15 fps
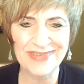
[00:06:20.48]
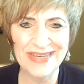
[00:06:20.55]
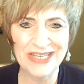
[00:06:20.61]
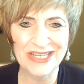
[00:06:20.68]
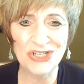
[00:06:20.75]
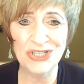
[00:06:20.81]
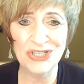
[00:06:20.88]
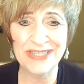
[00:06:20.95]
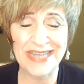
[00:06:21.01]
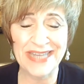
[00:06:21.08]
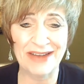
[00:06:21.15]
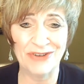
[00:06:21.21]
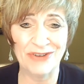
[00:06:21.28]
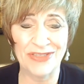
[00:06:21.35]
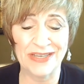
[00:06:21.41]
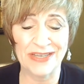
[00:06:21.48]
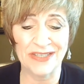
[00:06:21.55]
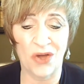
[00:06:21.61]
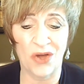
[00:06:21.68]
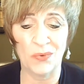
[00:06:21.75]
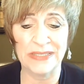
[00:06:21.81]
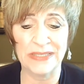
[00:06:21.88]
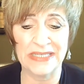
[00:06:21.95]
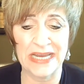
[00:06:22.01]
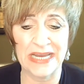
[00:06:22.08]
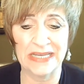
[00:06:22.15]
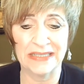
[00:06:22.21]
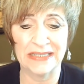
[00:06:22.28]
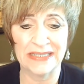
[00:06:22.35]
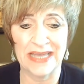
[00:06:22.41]
Just everything's always
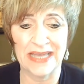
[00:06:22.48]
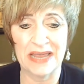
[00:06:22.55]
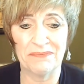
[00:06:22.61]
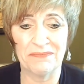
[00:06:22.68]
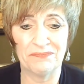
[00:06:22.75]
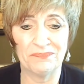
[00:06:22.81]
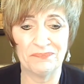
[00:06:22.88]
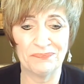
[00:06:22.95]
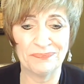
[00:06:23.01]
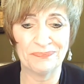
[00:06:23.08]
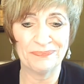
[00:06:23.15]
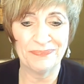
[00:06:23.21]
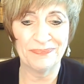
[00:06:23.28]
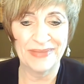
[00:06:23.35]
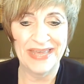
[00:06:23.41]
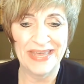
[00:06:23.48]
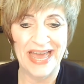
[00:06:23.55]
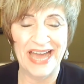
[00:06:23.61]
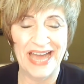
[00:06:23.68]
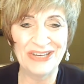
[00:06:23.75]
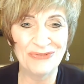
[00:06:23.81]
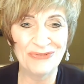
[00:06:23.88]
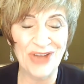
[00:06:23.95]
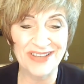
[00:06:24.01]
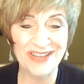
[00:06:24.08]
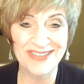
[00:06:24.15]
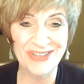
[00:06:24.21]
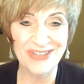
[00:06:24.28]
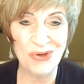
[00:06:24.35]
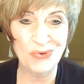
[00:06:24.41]
staying the same. And you've
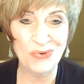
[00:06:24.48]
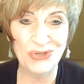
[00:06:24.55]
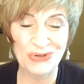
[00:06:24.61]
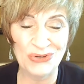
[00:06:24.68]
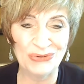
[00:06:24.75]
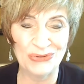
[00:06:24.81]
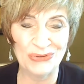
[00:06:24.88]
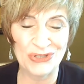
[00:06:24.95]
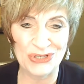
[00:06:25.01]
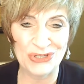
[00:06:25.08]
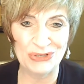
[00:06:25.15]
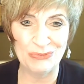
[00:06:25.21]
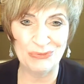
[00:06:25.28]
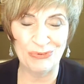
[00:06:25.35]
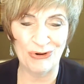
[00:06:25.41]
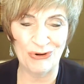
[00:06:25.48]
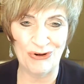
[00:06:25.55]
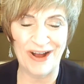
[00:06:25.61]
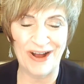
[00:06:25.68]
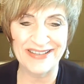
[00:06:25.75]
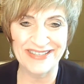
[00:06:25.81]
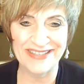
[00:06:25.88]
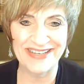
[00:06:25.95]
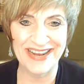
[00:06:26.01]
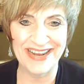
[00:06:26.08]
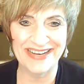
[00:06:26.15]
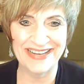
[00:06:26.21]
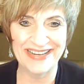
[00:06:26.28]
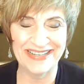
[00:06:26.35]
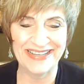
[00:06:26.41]
gotten so used to
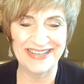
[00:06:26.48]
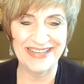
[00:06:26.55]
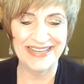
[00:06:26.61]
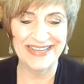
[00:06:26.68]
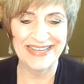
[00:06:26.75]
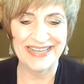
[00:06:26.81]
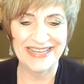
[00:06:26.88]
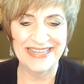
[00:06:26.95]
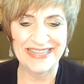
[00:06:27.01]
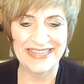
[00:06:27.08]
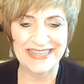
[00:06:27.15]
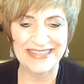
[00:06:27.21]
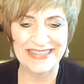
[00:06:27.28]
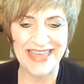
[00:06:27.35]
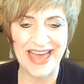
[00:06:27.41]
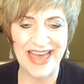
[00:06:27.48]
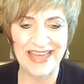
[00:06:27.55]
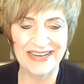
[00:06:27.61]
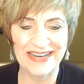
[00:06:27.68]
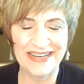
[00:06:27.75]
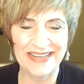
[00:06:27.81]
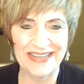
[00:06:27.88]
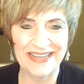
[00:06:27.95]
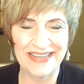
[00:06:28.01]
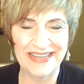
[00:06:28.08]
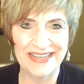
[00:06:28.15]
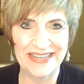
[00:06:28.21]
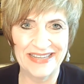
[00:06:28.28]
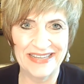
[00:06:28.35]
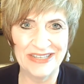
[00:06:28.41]
procrastinating that
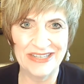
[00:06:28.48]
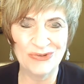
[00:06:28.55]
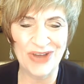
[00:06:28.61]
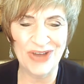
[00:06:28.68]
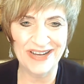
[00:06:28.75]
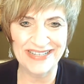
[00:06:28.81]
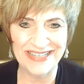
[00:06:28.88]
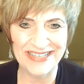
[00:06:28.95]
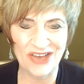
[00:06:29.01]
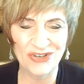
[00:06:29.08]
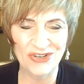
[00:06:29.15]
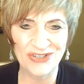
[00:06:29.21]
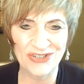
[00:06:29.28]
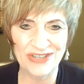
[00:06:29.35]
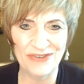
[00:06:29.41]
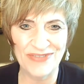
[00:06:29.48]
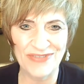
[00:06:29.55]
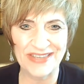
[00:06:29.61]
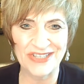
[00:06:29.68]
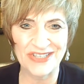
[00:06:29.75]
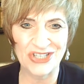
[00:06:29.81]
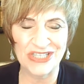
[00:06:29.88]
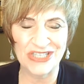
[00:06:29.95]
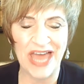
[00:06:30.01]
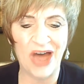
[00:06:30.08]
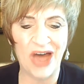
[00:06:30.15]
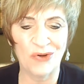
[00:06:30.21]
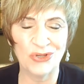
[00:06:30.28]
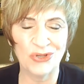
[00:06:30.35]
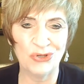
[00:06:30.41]
you kind of tell yourself that's just
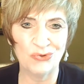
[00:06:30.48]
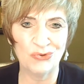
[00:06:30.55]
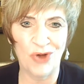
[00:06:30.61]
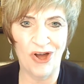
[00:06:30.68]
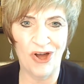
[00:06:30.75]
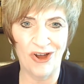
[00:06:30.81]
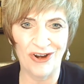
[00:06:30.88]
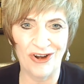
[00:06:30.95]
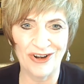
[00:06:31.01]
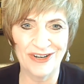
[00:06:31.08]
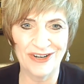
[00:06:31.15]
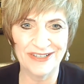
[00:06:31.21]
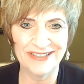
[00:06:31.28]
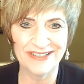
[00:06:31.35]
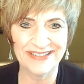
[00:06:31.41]
how you are.